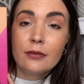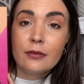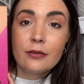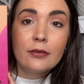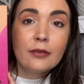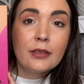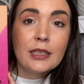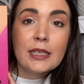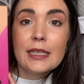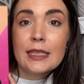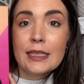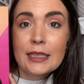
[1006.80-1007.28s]

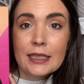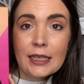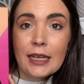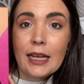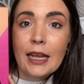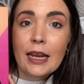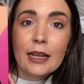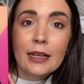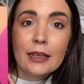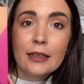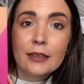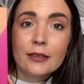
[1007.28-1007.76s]
the
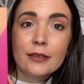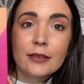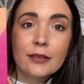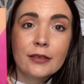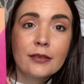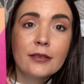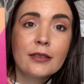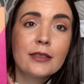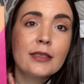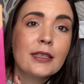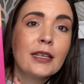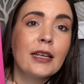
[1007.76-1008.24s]
scent is
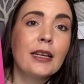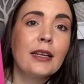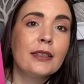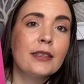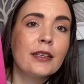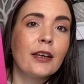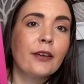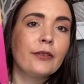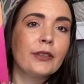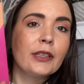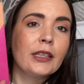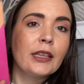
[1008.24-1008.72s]
the scent is
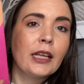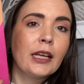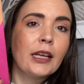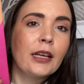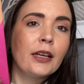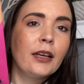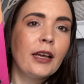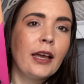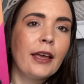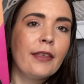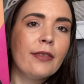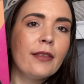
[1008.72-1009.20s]
everything
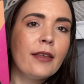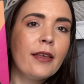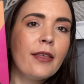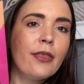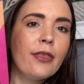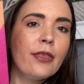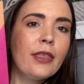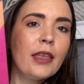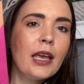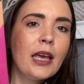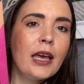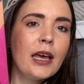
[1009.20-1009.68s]
and then
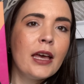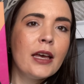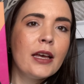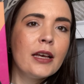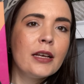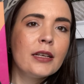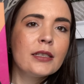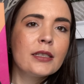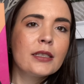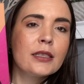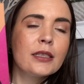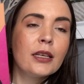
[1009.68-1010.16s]

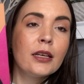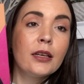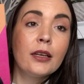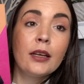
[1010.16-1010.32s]
this